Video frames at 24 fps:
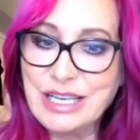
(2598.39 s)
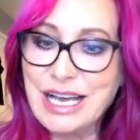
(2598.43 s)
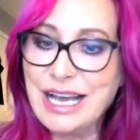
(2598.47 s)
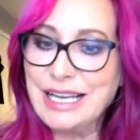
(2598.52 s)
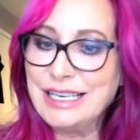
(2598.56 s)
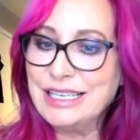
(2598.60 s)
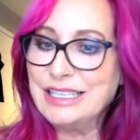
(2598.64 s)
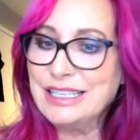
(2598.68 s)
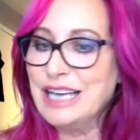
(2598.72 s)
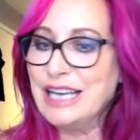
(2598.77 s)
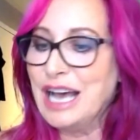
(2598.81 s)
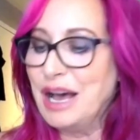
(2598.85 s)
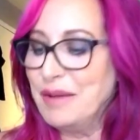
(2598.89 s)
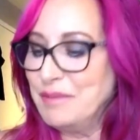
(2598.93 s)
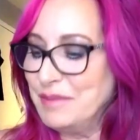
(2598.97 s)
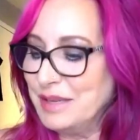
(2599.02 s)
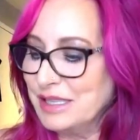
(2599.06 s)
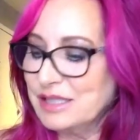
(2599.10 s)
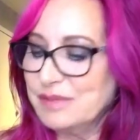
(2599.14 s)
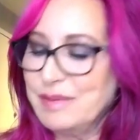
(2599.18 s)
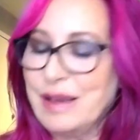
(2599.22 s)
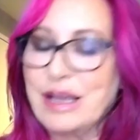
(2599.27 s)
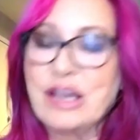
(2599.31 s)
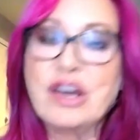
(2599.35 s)
I did not
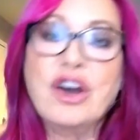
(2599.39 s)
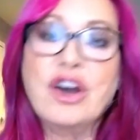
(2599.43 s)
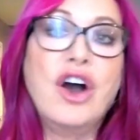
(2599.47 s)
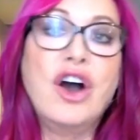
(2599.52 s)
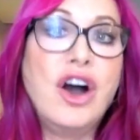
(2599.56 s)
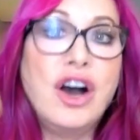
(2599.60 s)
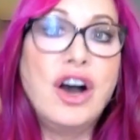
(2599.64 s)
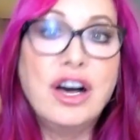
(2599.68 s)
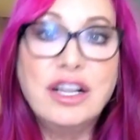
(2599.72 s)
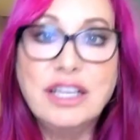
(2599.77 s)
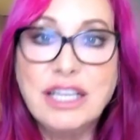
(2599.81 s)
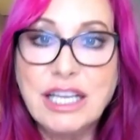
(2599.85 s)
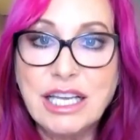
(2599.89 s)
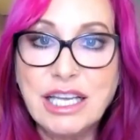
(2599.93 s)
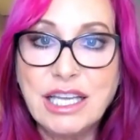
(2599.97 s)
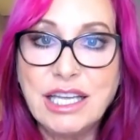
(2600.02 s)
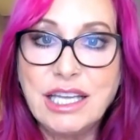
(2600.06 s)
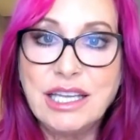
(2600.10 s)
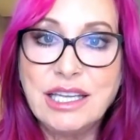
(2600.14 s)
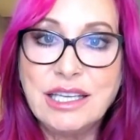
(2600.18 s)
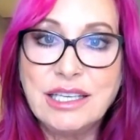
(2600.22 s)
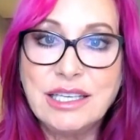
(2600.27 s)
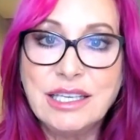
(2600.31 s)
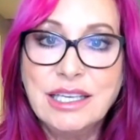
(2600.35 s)
miss my
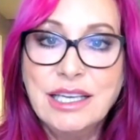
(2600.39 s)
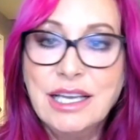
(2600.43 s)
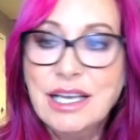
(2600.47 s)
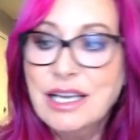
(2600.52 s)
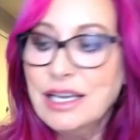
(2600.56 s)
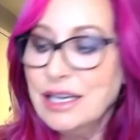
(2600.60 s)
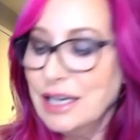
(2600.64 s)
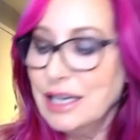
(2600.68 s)
calling.